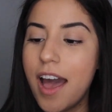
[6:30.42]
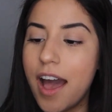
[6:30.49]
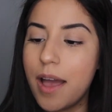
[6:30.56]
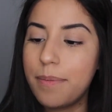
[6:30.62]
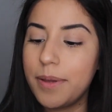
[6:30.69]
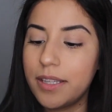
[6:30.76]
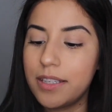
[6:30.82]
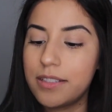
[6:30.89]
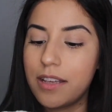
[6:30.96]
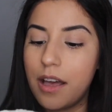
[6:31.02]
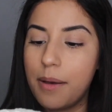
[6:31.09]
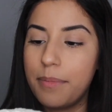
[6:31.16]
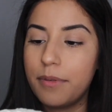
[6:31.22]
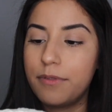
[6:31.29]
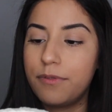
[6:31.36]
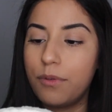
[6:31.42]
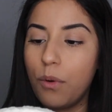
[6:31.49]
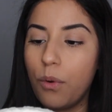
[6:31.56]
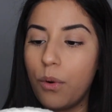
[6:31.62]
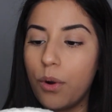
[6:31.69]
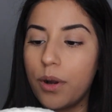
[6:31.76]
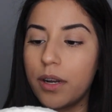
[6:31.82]
I picked this up
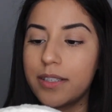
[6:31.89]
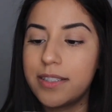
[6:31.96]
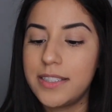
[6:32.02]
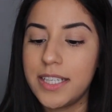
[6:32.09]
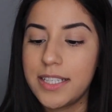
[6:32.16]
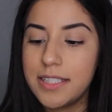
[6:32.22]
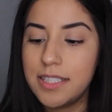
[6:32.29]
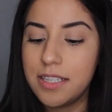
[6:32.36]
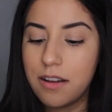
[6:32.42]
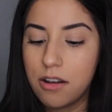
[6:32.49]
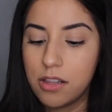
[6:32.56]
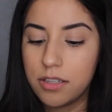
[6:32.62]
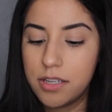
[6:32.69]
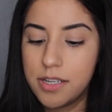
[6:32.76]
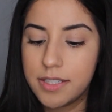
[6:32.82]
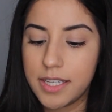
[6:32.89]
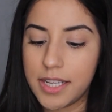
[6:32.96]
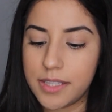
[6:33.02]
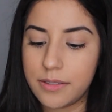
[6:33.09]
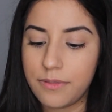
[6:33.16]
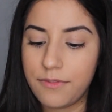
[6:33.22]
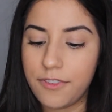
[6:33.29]
for $60.
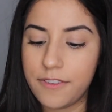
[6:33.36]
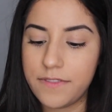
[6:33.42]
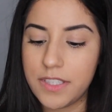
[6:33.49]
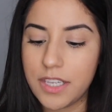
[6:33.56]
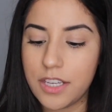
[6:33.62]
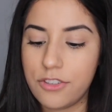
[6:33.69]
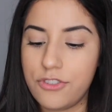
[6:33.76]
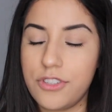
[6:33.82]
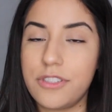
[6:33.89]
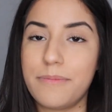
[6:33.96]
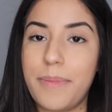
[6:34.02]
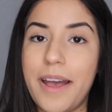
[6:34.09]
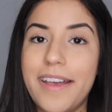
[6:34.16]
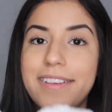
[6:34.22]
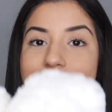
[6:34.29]
It's 50 inches by